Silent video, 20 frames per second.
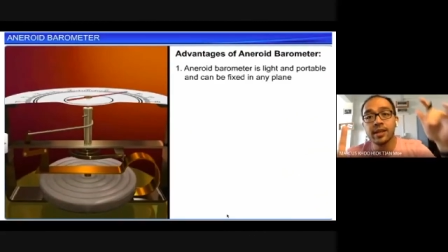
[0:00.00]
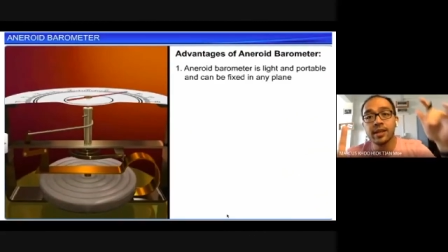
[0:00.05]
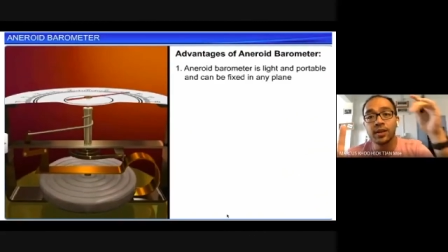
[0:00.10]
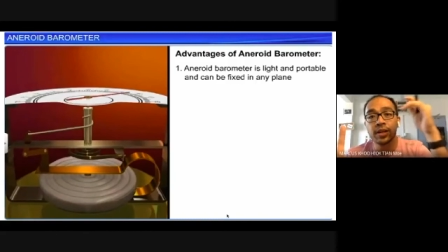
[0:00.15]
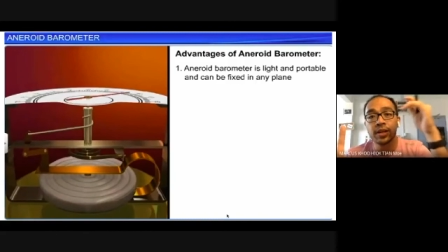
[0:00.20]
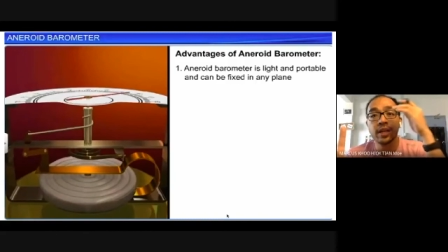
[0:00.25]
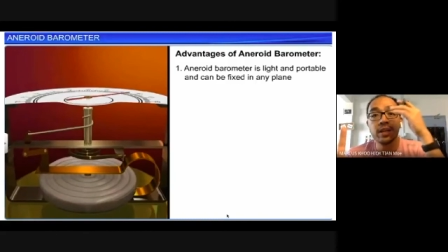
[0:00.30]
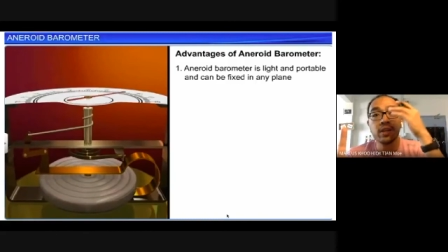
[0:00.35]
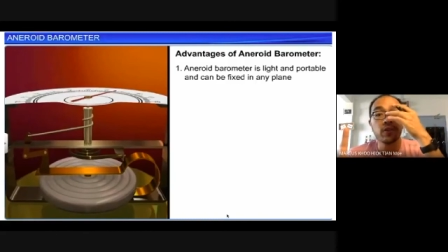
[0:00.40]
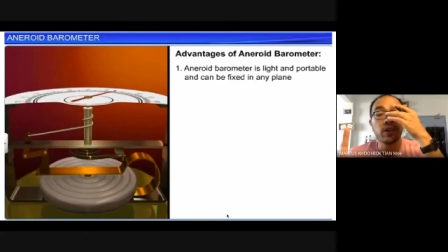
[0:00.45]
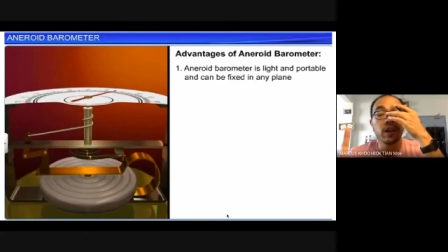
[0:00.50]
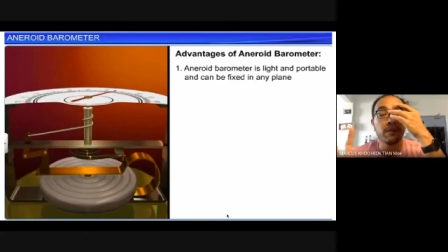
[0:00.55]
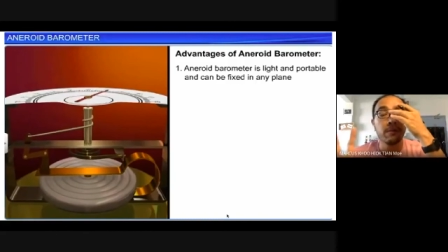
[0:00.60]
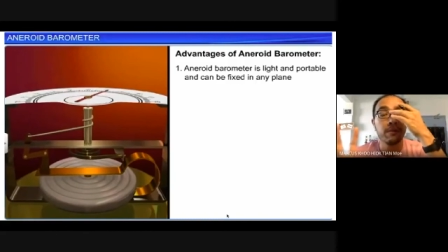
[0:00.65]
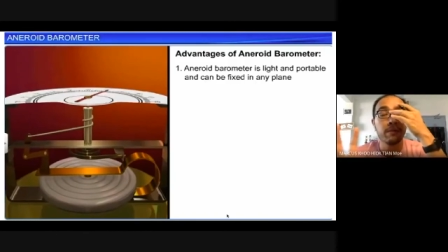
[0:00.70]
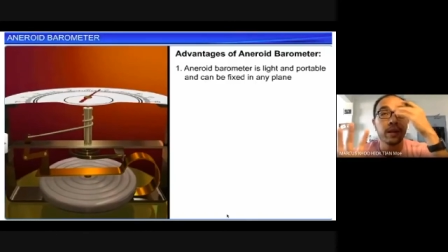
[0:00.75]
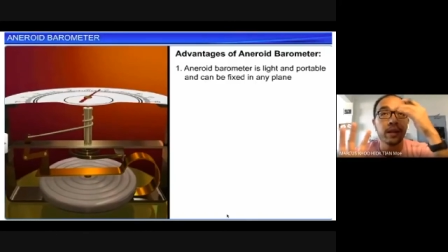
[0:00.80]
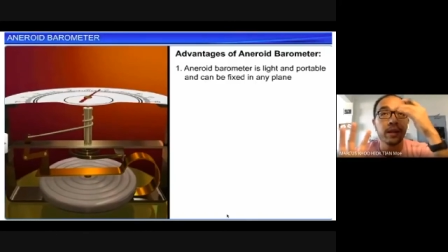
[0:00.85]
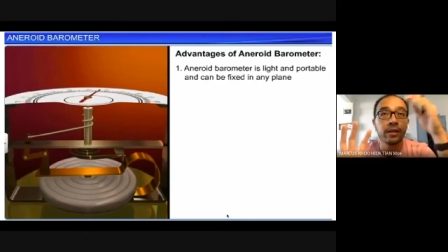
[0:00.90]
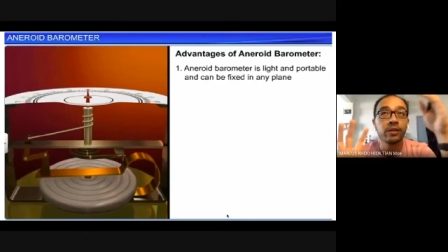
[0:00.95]
Okay, you
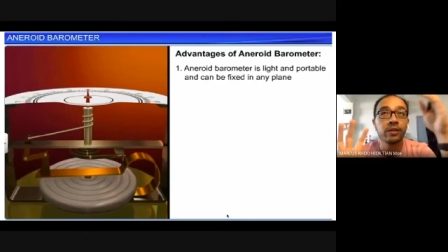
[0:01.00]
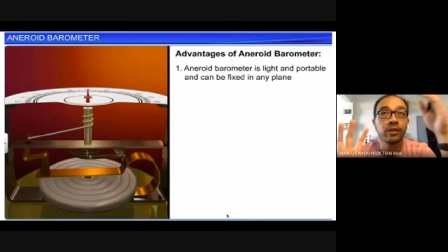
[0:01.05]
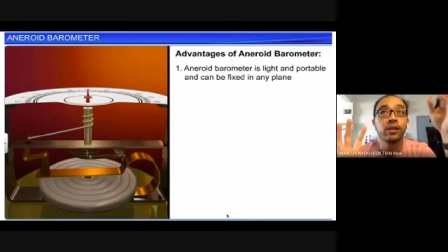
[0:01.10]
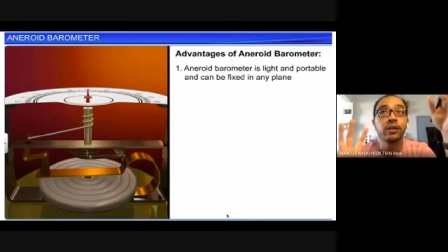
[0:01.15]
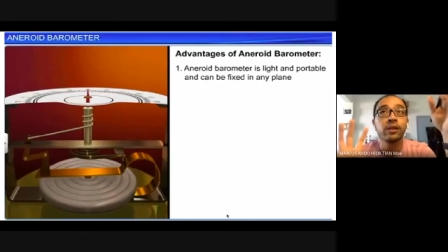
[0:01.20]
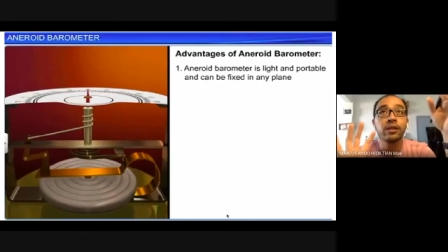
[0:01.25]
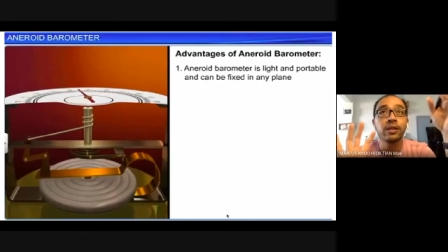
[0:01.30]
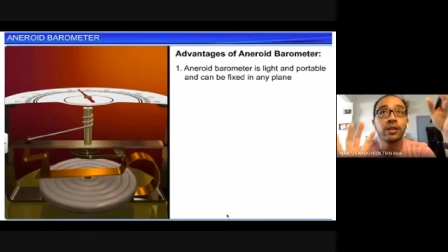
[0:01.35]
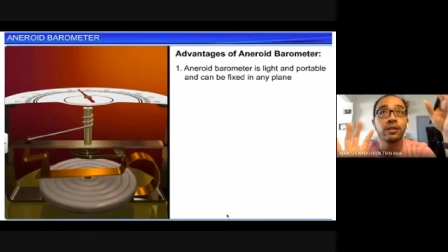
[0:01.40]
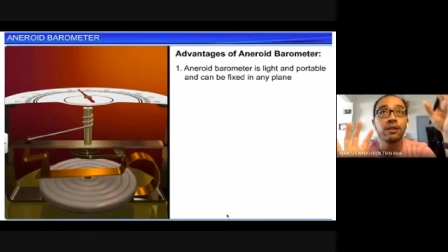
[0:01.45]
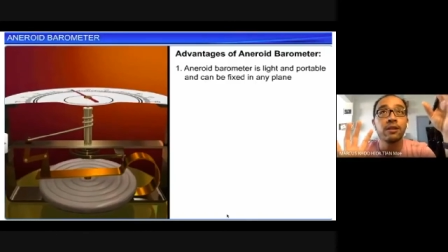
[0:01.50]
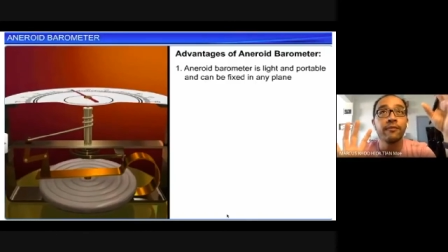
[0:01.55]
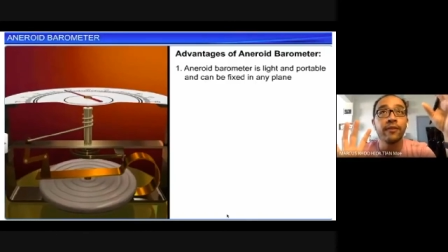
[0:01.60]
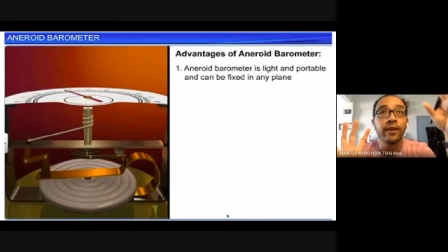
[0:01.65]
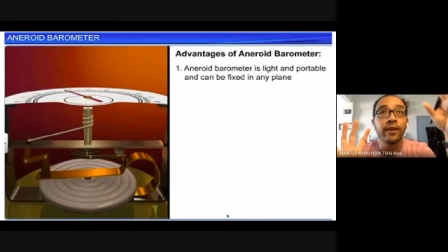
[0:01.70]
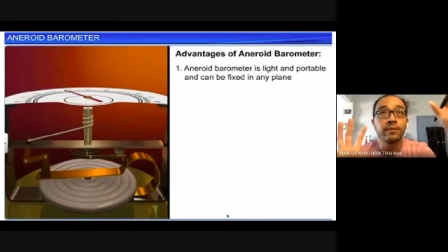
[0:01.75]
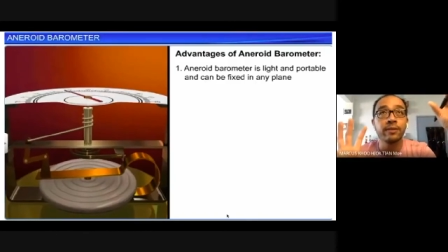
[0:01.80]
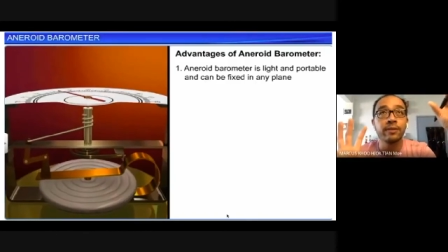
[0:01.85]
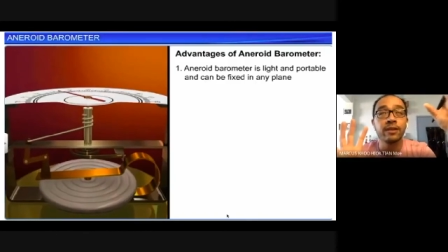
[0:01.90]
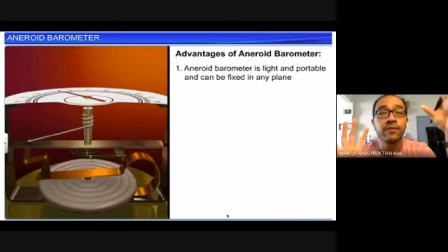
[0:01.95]
can, it's not
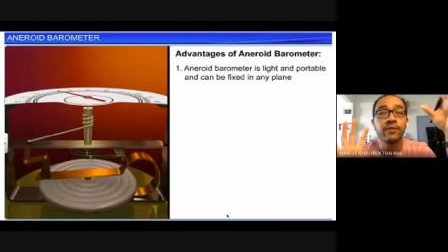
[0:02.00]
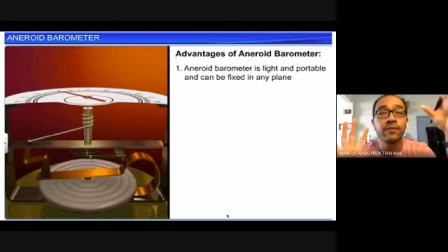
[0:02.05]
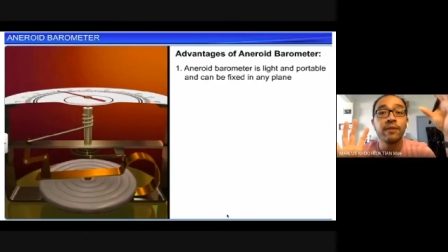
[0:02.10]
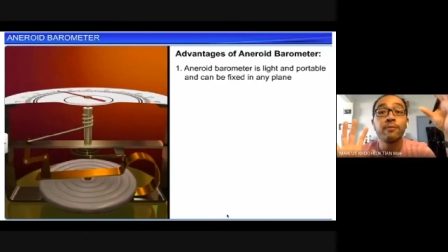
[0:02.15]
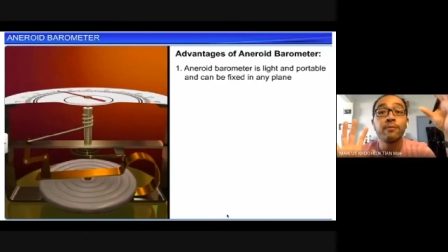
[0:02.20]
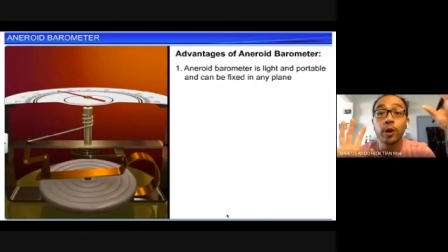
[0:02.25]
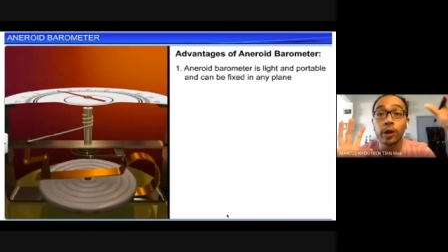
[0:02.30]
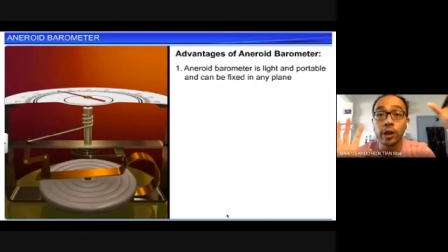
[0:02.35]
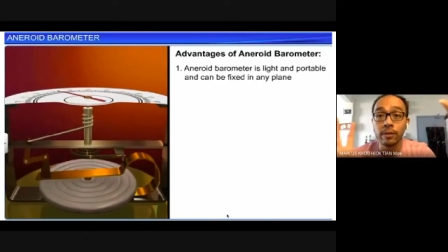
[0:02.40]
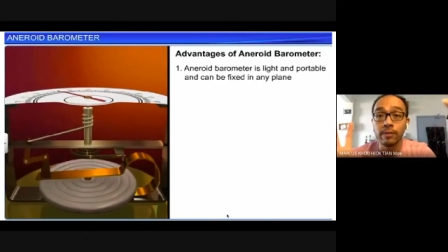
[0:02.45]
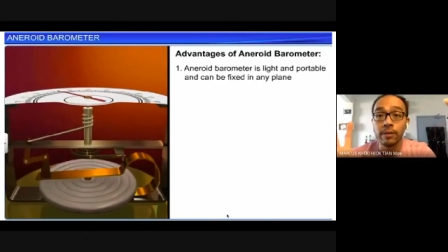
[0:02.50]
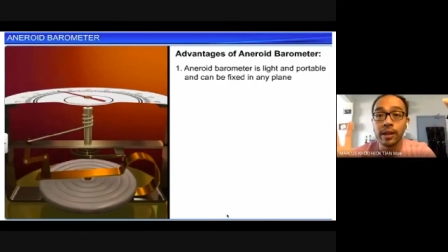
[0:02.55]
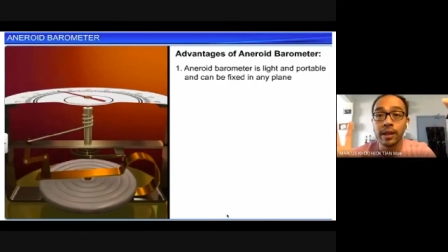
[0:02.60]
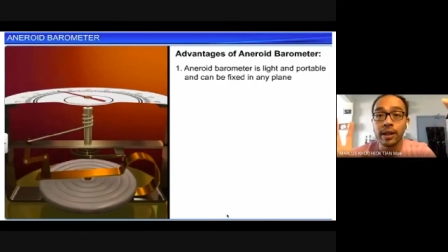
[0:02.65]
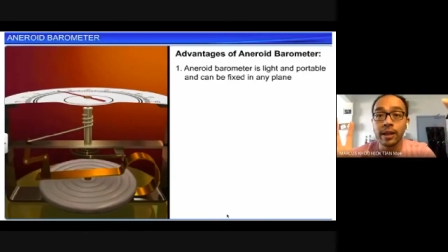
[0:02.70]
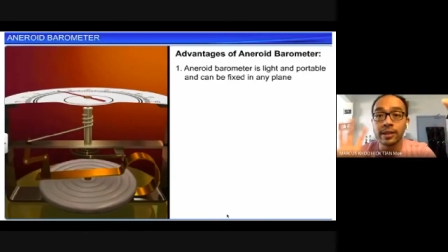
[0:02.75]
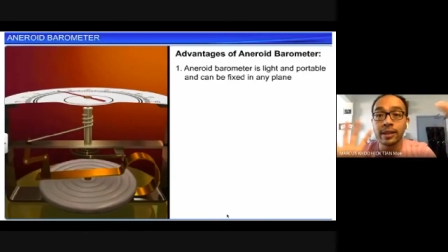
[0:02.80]
flexible, it's very portable lah.